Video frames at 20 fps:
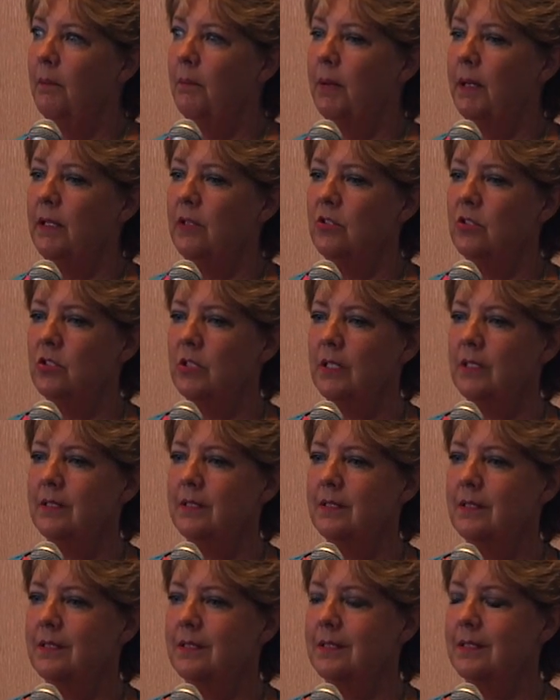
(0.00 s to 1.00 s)
but
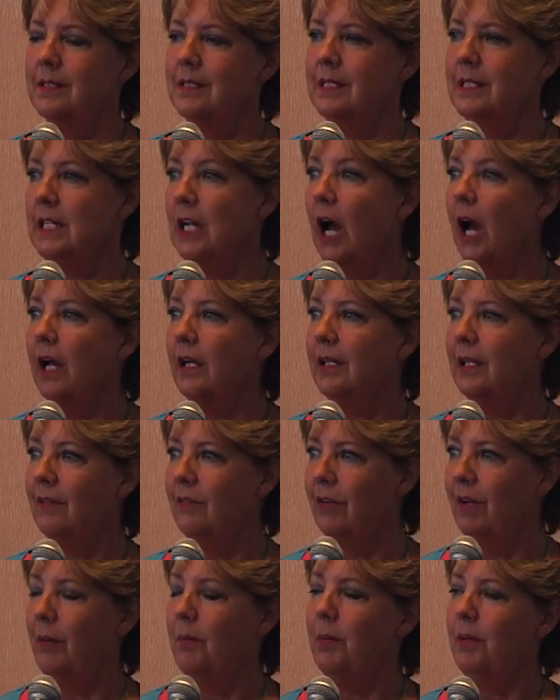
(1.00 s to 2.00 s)
just to not
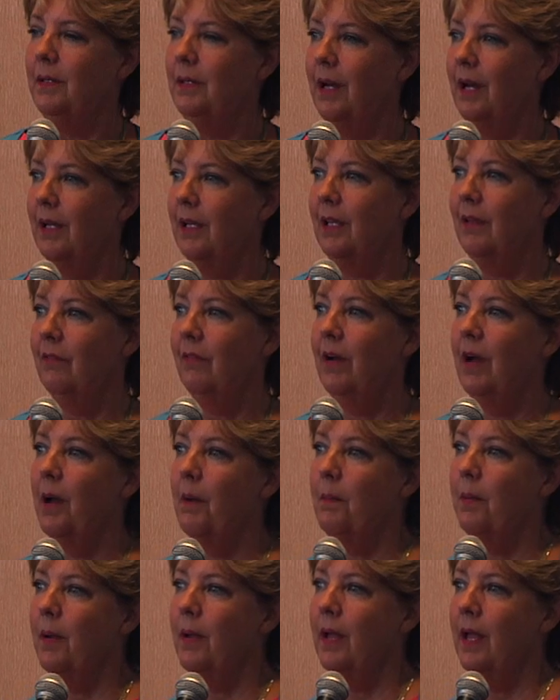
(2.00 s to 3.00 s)
give up and not give
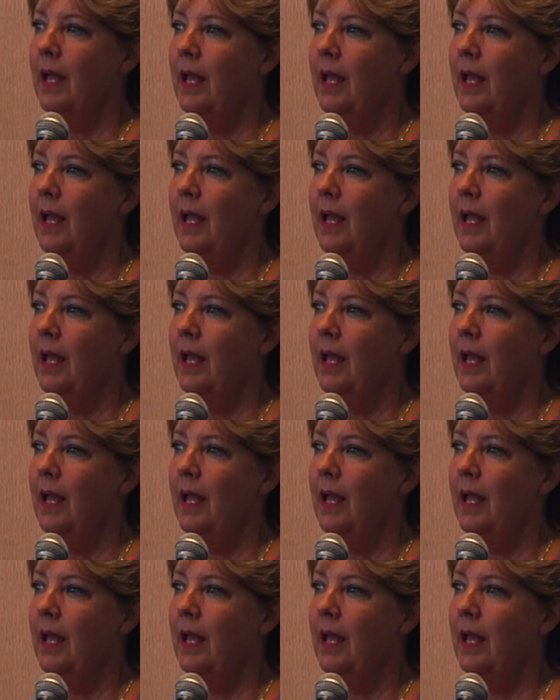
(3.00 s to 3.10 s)
up.